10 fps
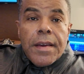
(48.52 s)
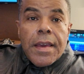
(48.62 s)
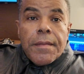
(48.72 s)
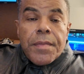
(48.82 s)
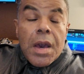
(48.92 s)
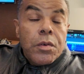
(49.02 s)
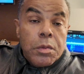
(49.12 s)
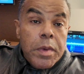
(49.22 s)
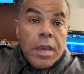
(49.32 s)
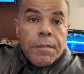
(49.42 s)
and that
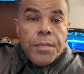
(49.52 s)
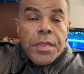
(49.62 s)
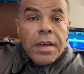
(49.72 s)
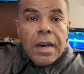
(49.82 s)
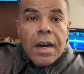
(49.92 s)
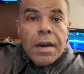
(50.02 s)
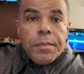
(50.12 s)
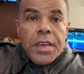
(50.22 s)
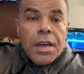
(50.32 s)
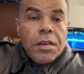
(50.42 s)
was me.
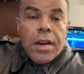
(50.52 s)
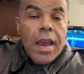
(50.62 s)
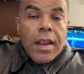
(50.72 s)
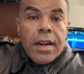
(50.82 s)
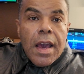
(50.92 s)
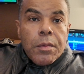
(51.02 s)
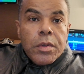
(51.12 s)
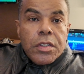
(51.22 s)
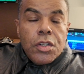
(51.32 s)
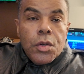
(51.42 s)
The other night, I
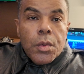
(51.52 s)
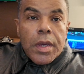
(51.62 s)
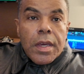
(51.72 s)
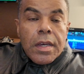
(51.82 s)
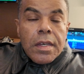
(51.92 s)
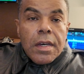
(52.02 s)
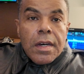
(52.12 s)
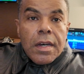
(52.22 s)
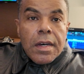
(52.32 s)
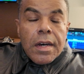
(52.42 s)
was doing
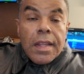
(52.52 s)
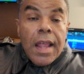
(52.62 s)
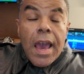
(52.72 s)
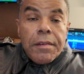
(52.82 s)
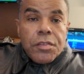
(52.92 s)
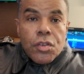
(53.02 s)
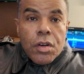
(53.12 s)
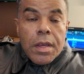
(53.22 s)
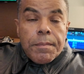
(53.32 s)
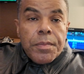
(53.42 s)
a live
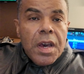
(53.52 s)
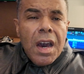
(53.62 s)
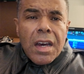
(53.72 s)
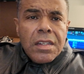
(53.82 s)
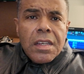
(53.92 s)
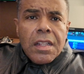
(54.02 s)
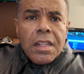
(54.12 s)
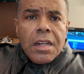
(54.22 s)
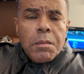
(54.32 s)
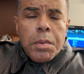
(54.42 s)
stream, hunting a
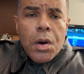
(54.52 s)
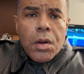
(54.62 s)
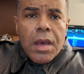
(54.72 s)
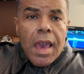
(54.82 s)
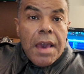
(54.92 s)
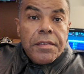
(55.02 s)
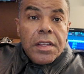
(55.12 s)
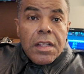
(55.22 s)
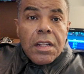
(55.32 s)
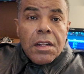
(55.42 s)
little POTA,
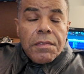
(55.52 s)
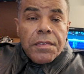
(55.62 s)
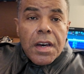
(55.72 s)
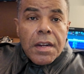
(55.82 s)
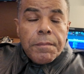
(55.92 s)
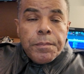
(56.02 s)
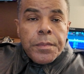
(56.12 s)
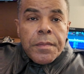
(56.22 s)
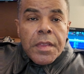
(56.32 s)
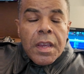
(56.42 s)
having a little fun,
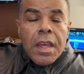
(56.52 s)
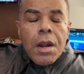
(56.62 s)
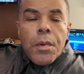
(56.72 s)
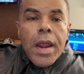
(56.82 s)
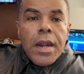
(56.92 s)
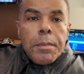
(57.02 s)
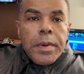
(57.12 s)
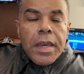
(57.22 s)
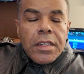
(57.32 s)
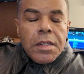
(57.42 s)
and I ran up
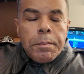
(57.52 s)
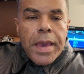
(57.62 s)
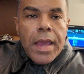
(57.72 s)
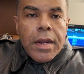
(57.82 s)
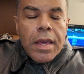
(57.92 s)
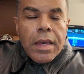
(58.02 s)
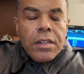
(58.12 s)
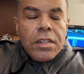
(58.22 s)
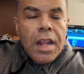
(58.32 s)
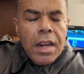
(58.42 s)
against a band
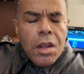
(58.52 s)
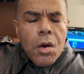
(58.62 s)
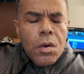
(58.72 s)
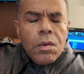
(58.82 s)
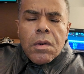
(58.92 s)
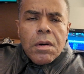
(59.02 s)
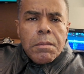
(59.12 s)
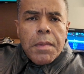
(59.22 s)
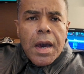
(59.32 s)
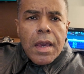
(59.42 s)
edge, and I know
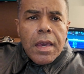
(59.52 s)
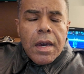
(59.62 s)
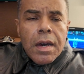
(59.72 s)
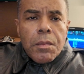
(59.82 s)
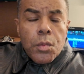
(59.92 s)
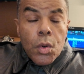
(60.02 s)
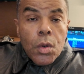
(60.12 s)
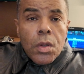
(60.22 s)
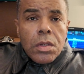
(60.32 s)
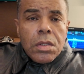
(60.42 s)
my
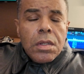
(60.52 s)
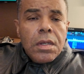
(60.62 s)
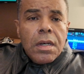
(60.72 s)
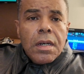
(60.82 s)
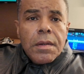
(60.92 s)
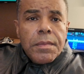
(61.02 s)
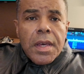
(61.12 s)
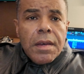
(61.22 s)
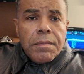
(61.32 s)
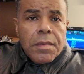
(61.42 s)
rules,
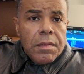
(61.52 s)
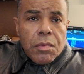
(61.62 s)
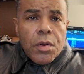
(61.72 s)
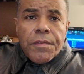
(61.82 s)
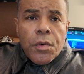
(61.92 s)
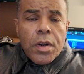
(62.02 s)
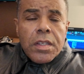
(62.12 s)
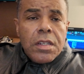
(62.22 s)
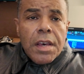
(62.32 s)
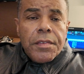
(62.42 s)
that
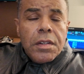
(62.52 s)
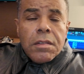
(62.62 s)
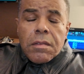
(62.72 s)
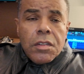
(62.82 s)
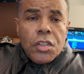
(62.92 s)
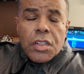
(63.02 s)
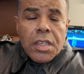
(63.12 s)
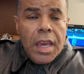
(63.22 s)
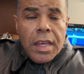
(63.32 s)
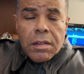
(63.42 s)
347, you
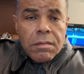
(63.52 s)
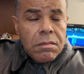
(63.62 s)
just can't